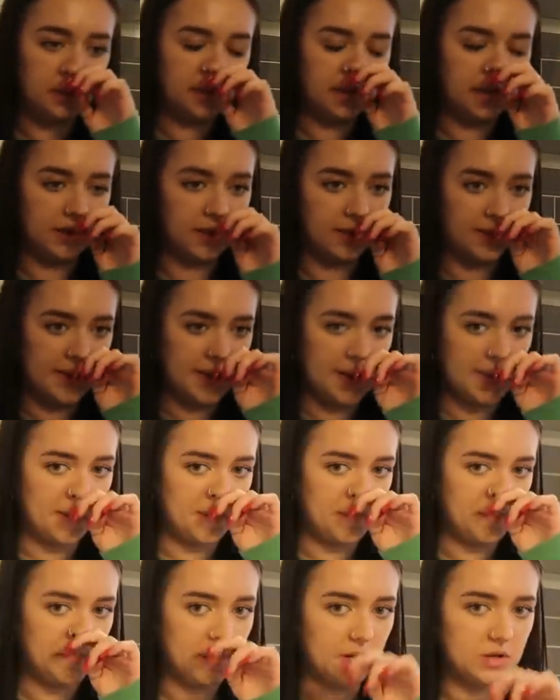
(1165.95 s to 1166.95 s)
that
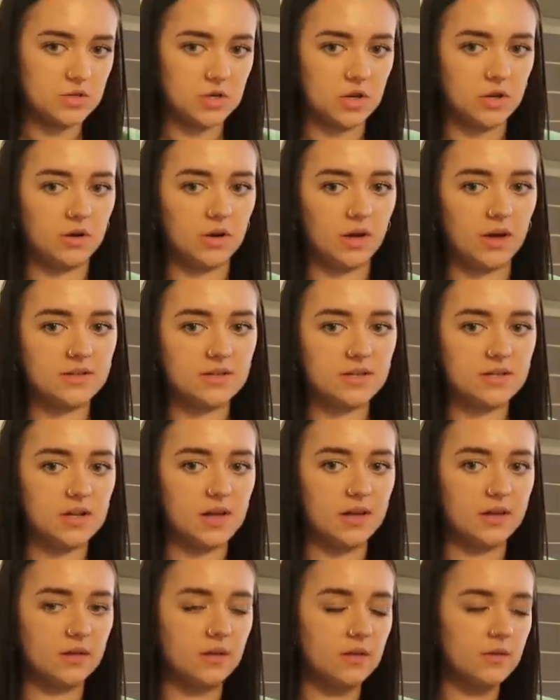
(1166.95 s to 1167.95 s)
I'll show you guys. It's
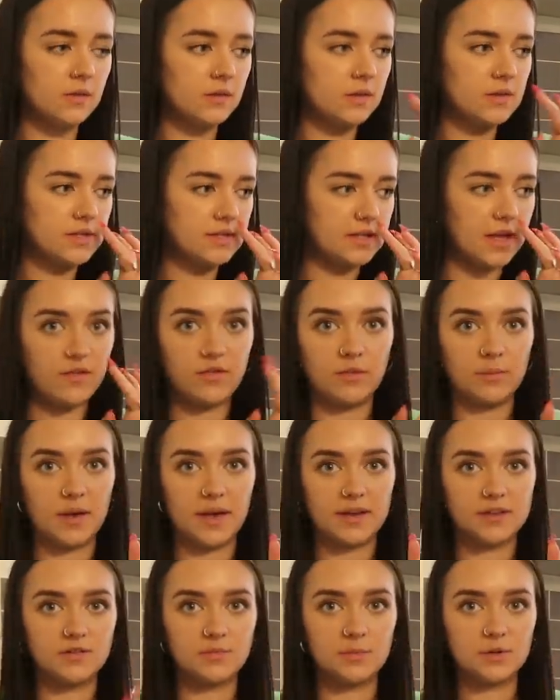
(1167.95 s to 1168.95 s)
like seven
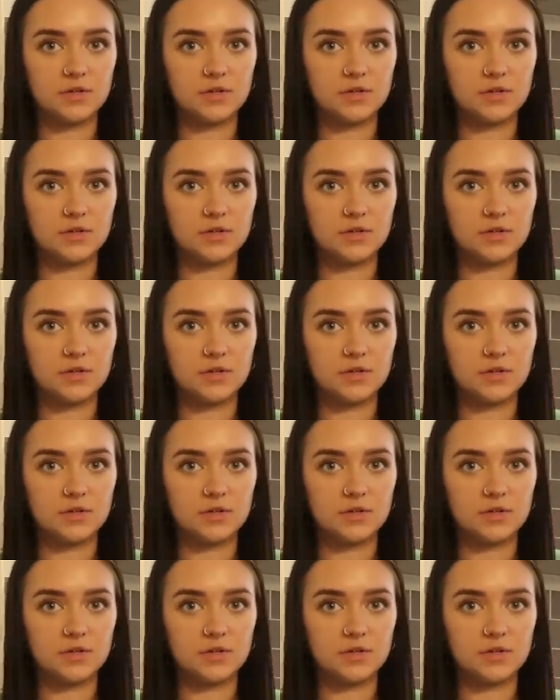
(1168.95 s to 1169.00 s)
pairs of